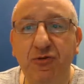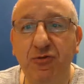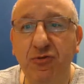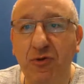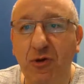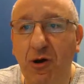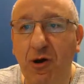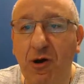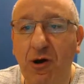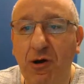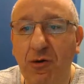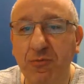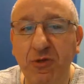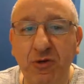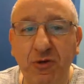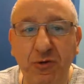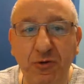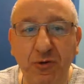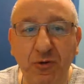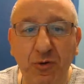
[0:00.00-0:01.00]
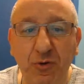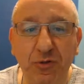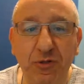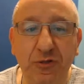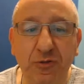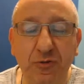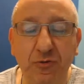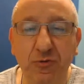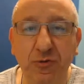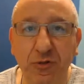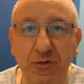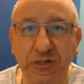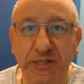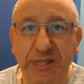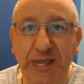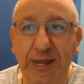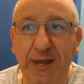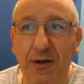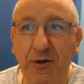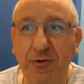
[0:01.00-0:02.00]
to calm your golden doodle
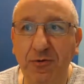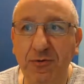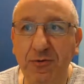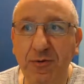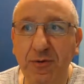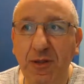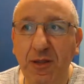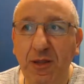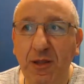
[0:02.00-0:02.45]
down,